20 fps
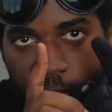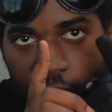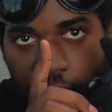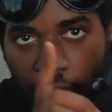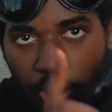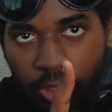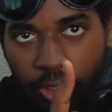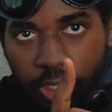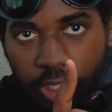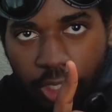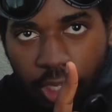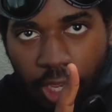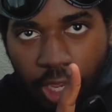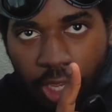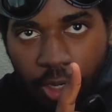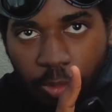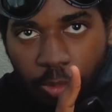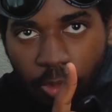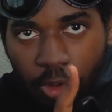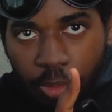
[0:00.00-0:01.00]
starting
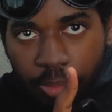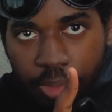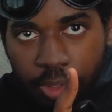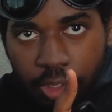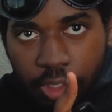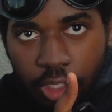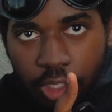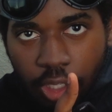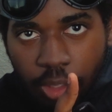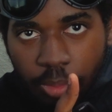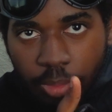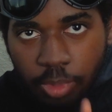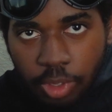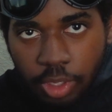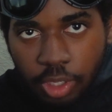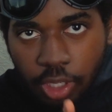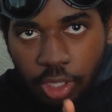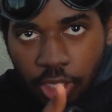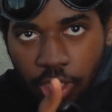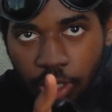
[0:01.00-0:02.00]
at 1 p.m.
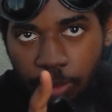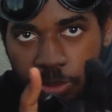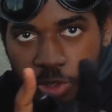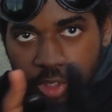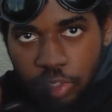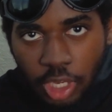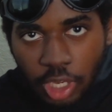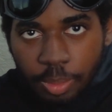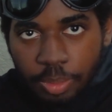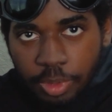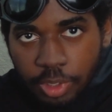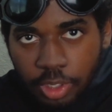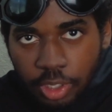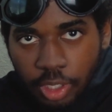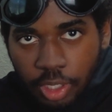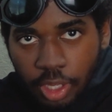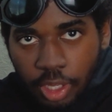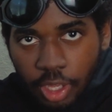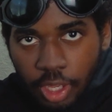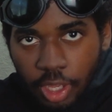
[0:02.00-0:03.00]
and I'm stopping
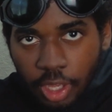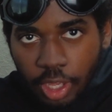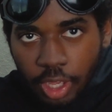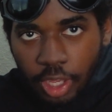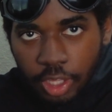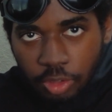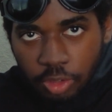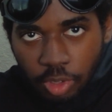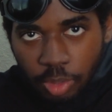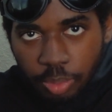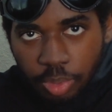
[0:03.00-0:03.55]
at 3